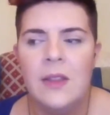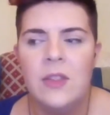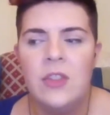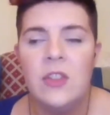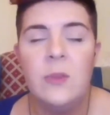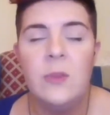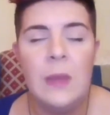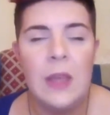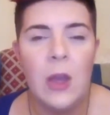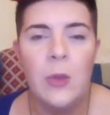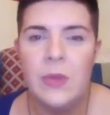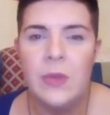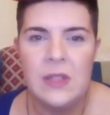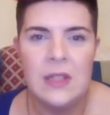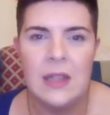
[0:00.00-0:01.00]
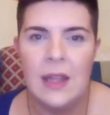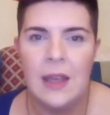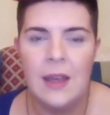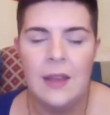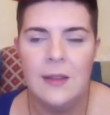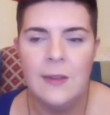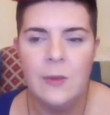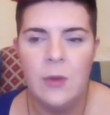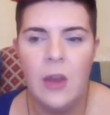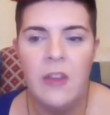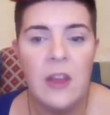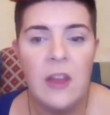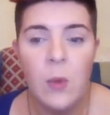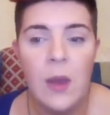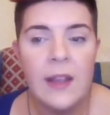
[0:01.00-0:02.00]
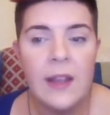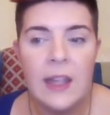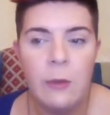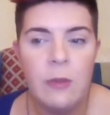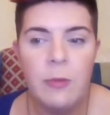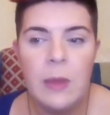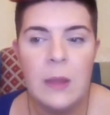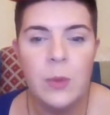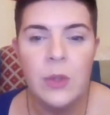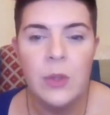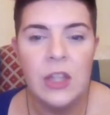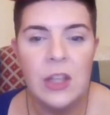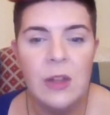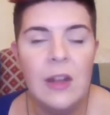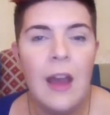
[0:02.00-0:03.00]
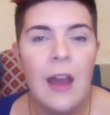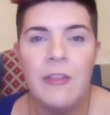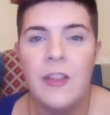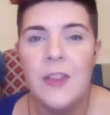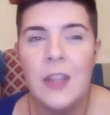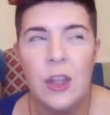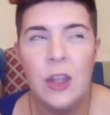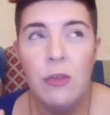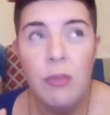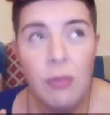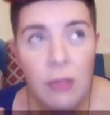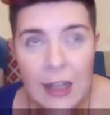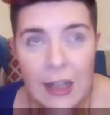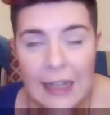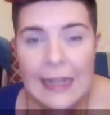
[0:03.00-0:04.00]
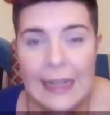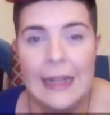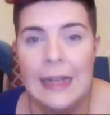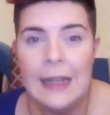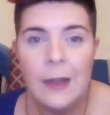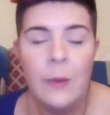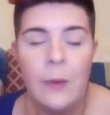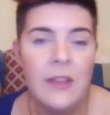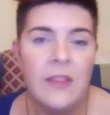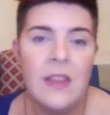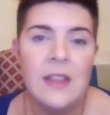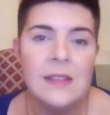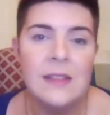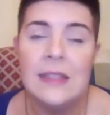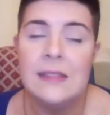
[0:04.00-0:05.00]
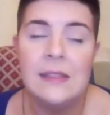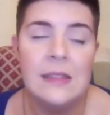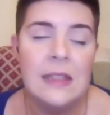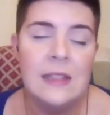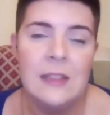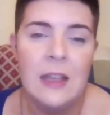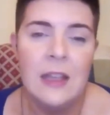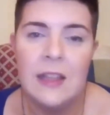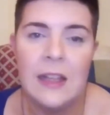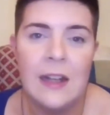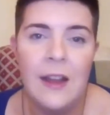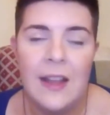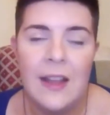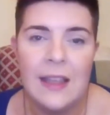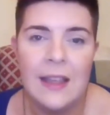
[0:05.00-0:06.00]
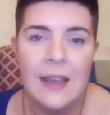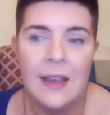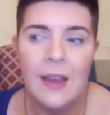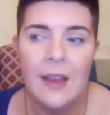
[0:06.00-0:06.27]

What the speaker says: just be open to that. I think working with people that you love and that you really click with, there's nothing like it.